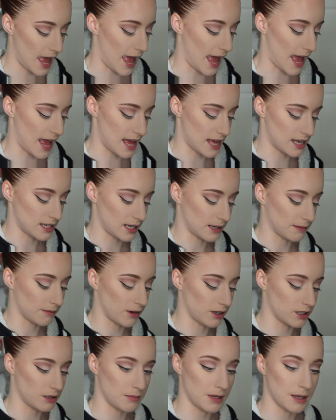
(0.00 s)
and I'm
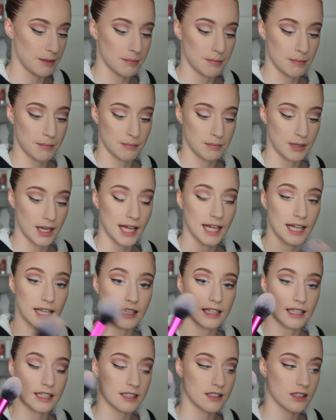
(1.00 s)
going to be
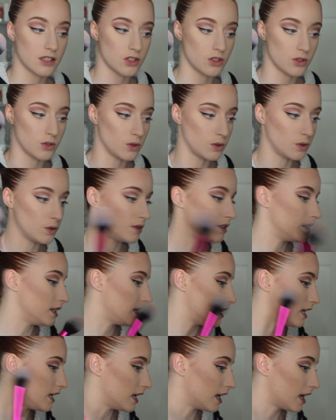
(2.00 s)
applying this to
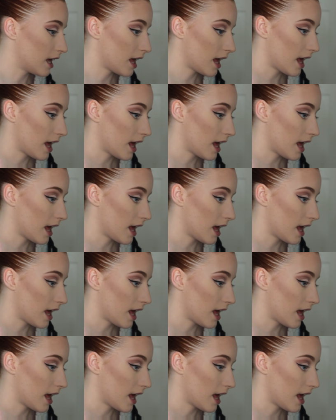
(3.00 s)
the